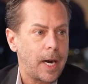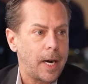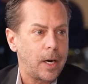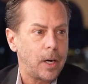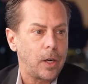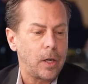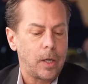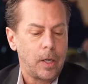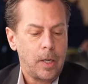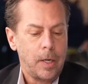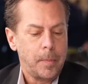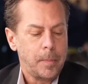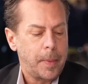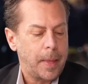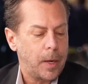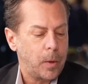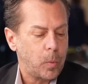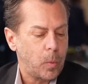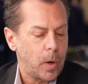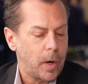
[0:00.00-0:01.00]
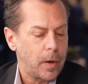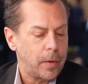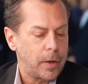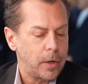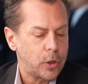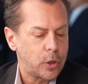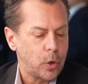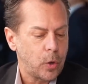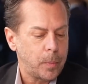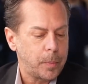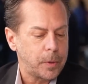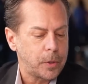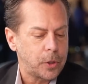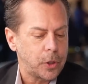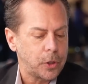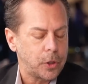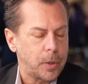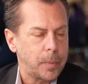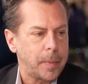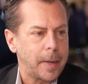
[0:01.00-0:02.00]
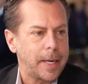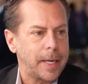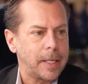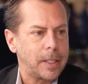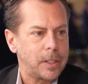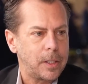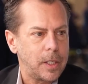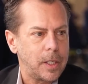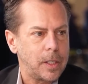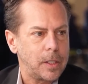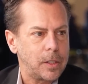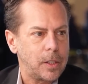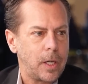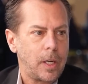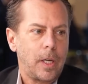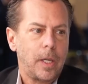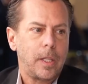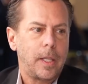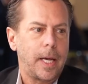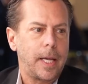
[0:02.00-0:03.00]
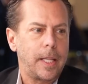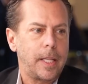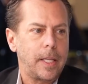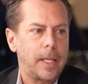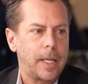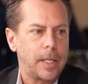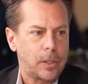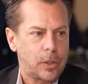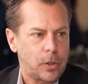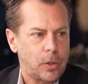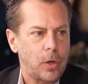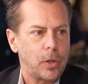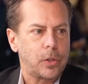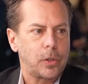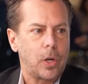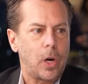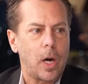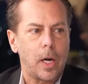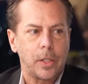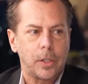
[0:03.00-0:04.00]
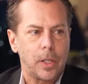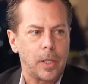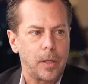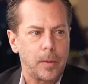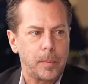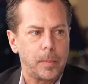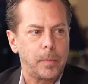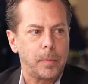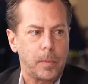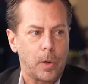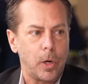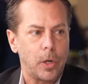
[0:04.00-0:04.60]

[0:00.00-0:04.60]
higher than where their short position might exist, then it starts costing them